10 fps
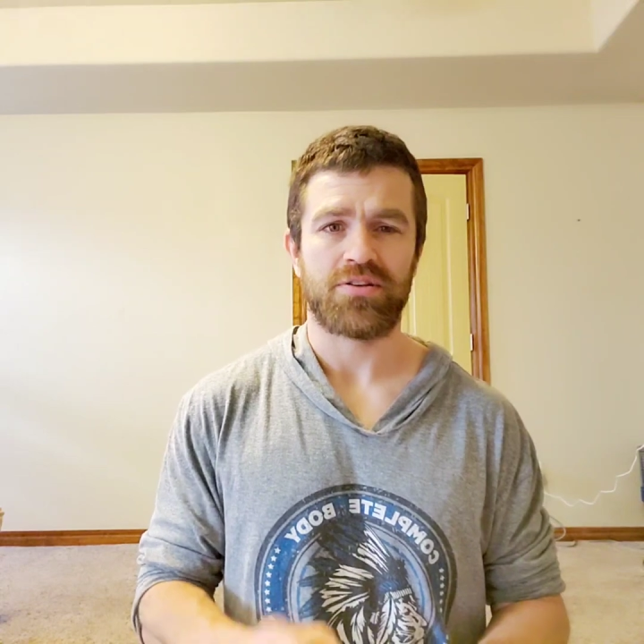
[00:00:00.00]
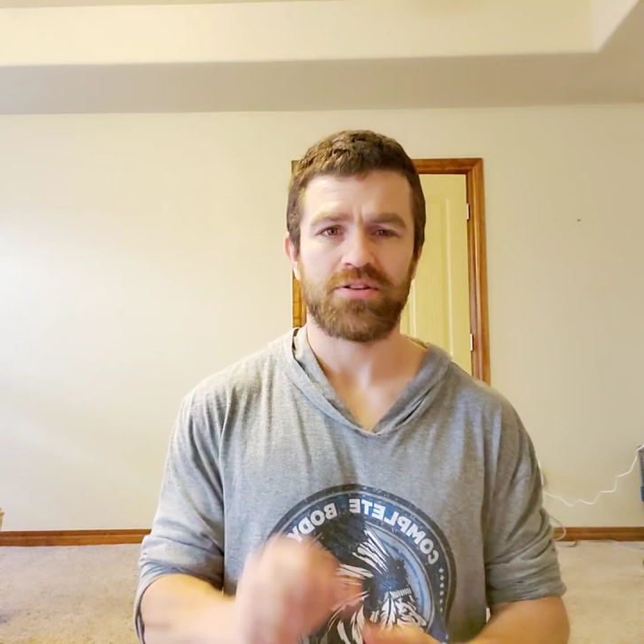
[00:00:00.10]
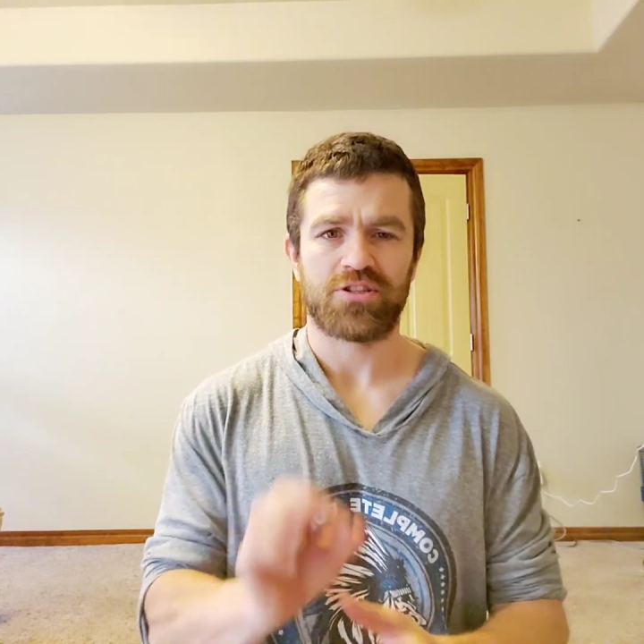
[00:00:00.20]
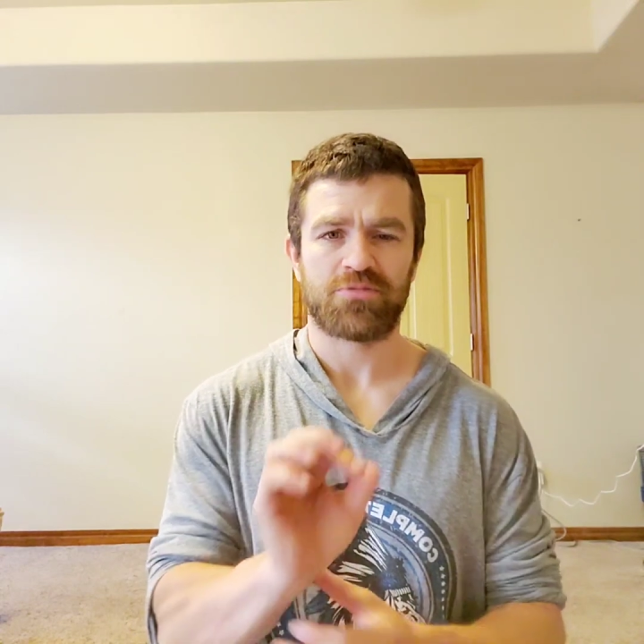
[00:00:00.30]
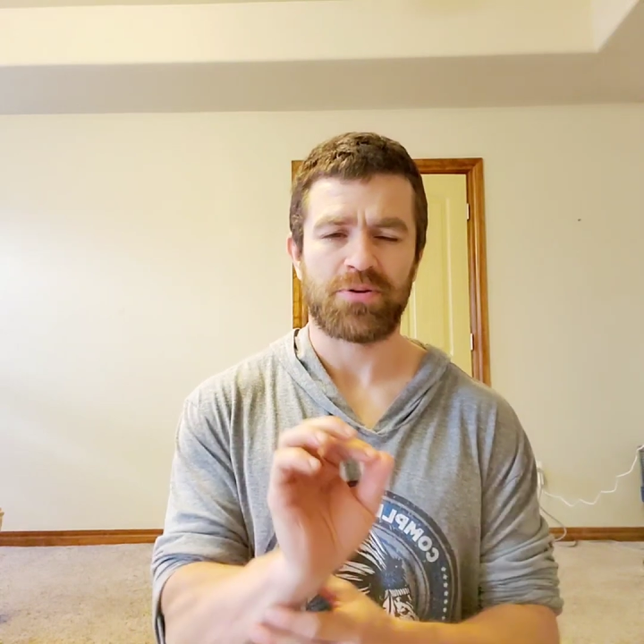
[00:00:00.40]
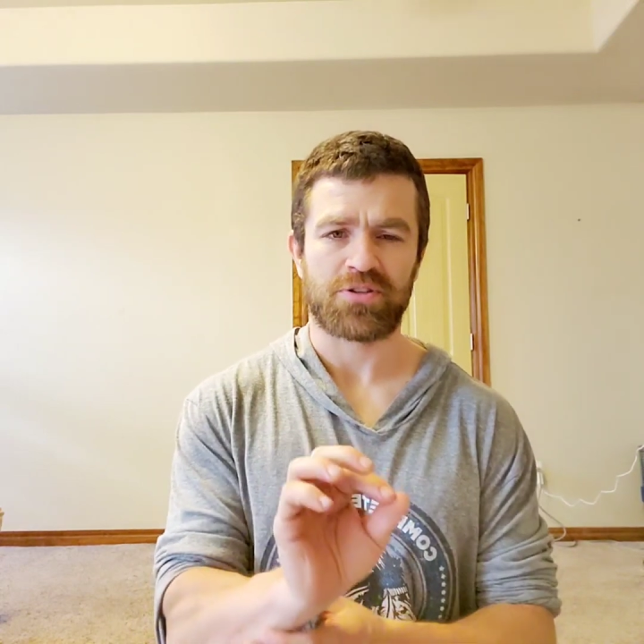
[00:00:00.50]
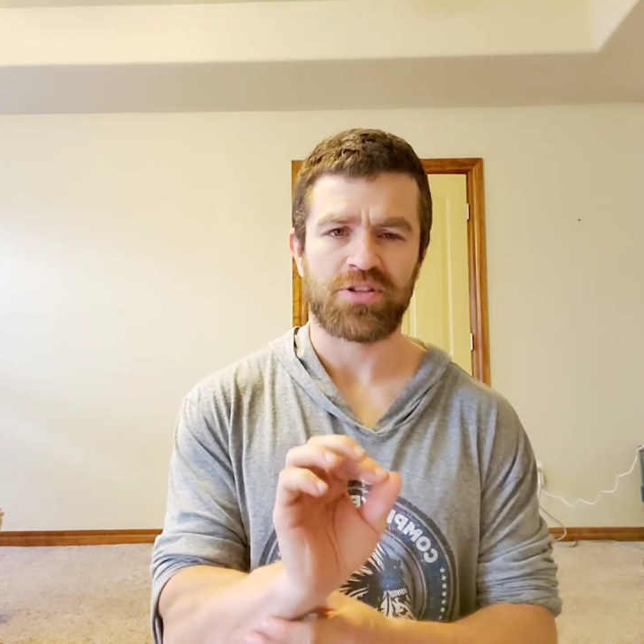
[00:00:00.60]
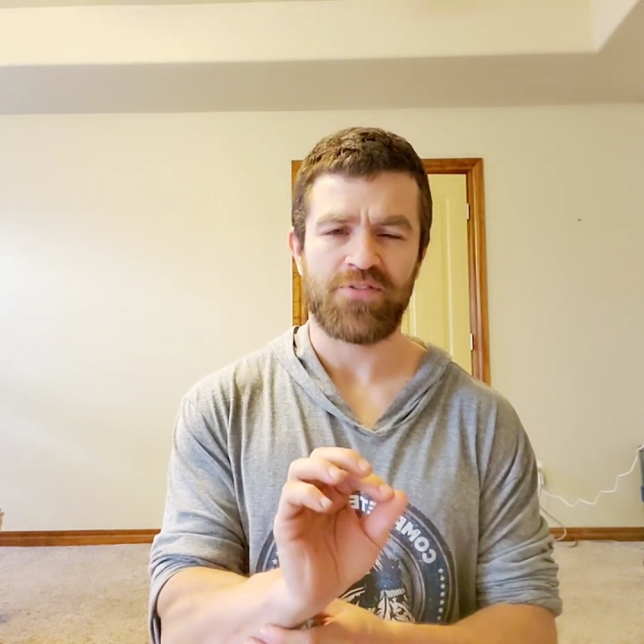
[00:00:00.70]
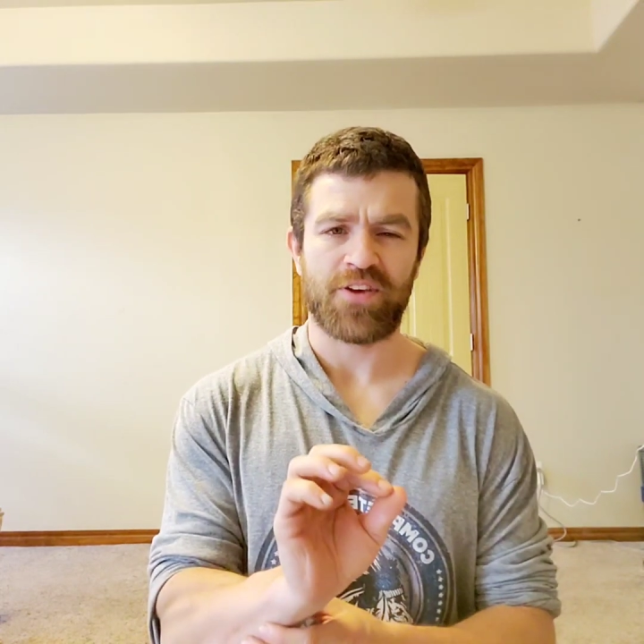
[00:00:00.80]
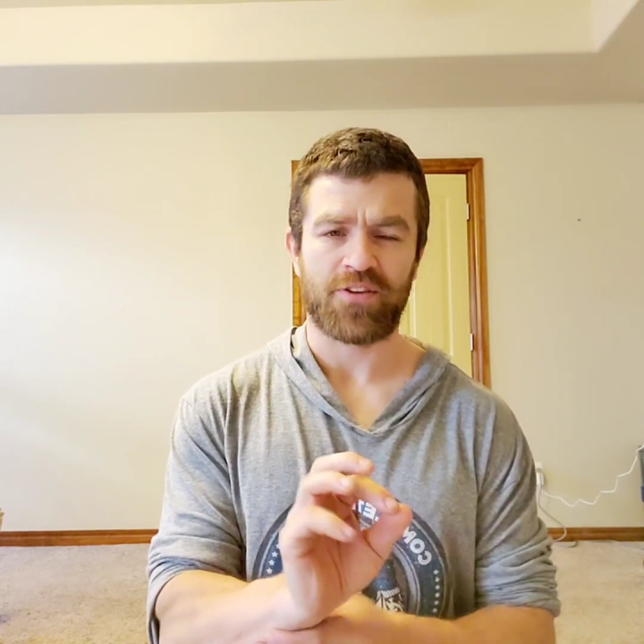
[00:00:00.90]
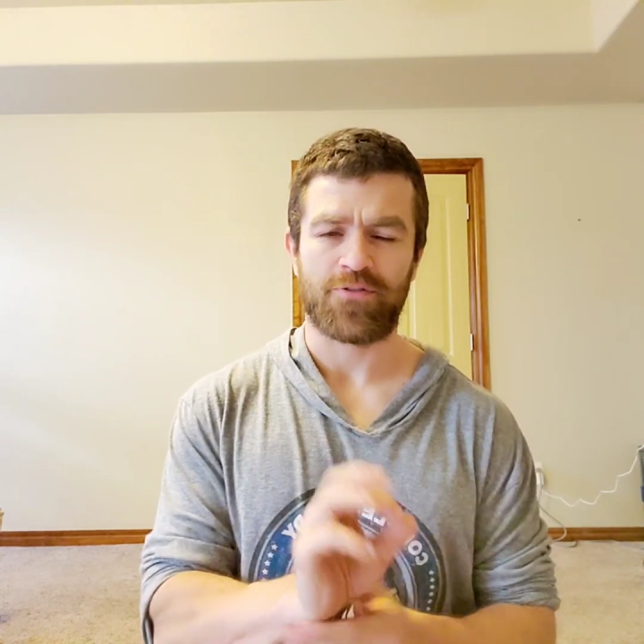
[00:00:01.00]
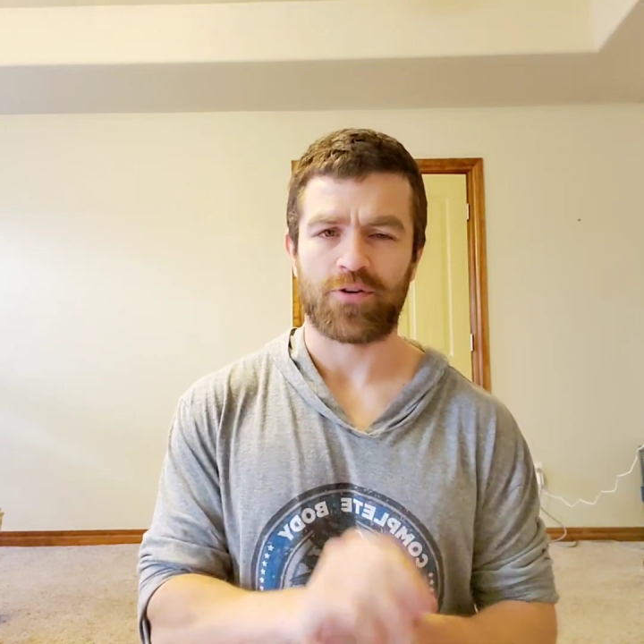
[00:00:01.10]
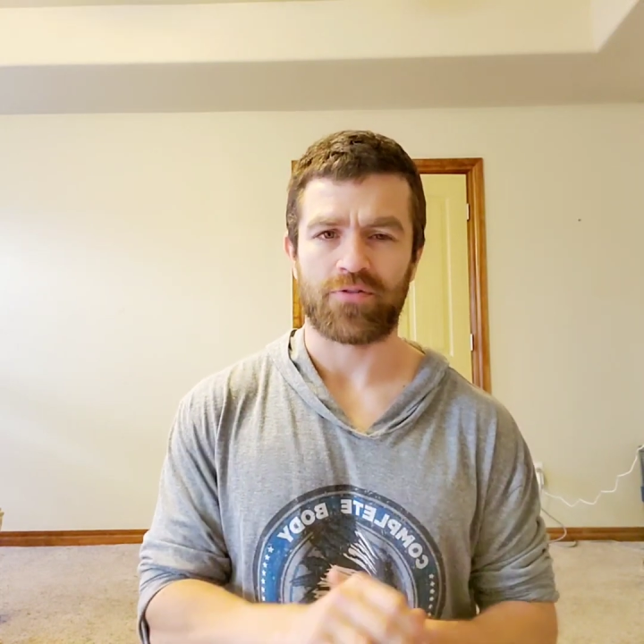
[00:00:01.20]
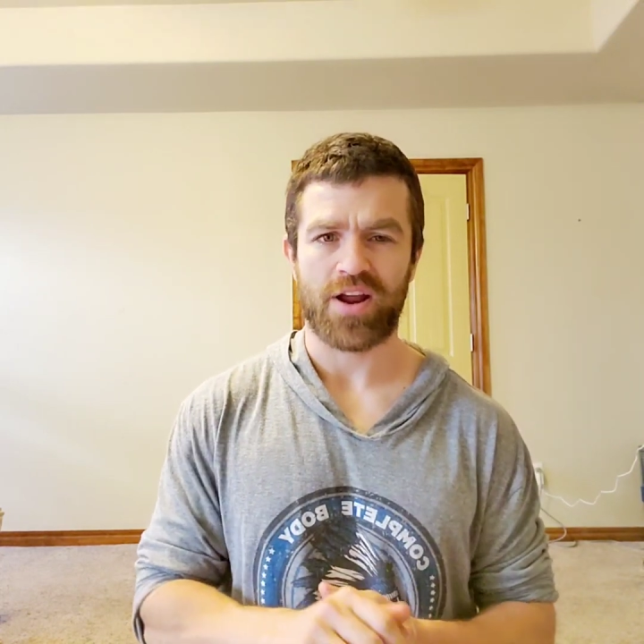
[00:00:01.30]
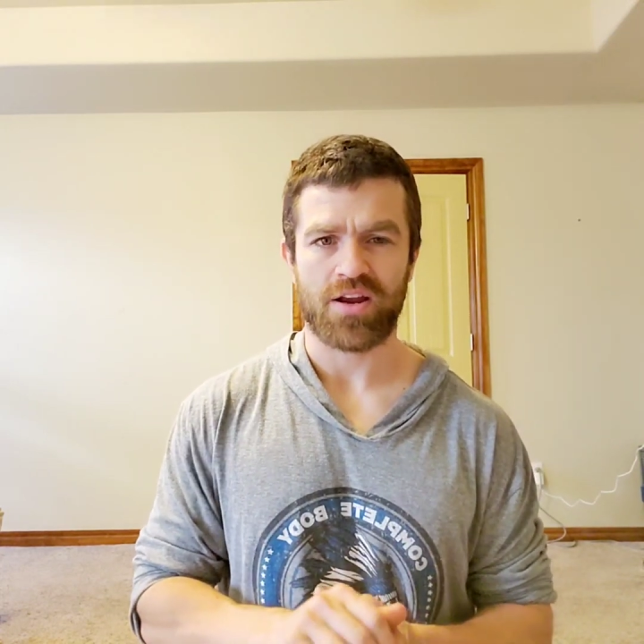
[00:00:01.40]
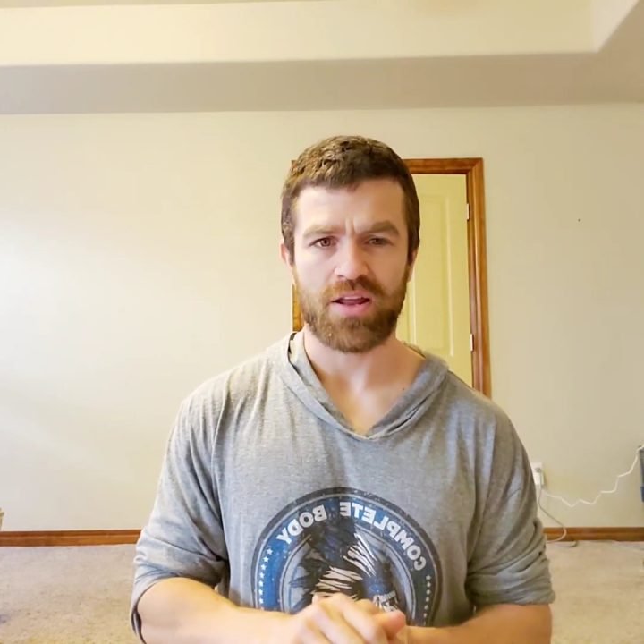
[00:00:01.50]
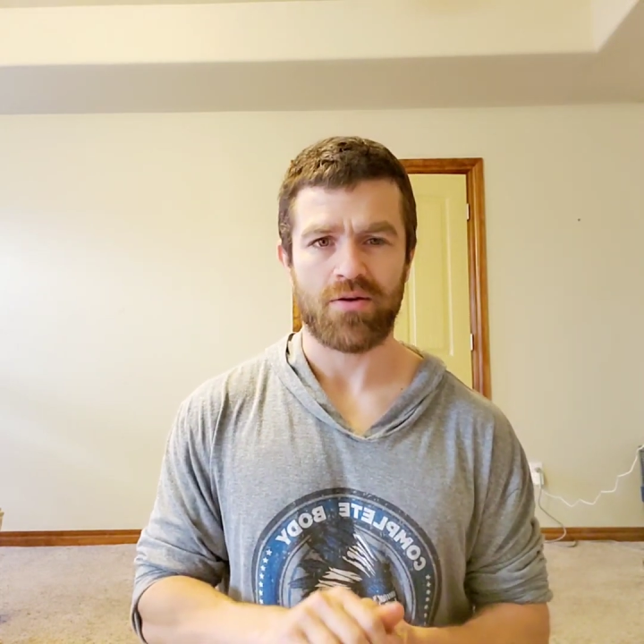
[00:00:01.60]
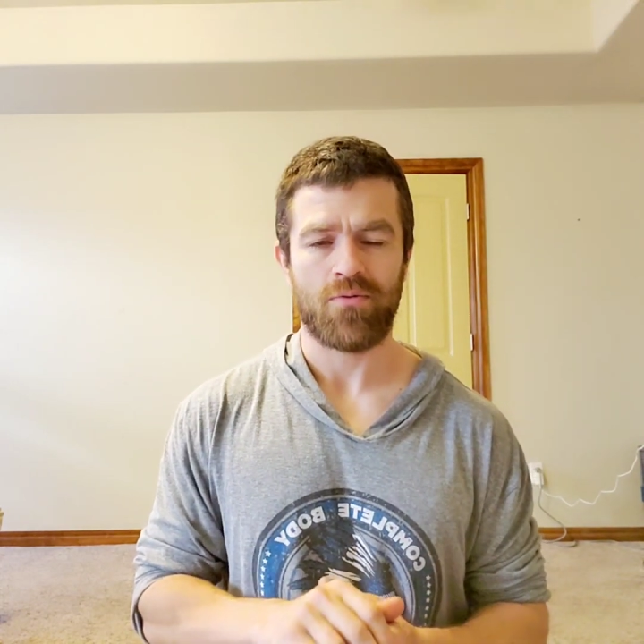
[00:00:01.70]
specific for Randy,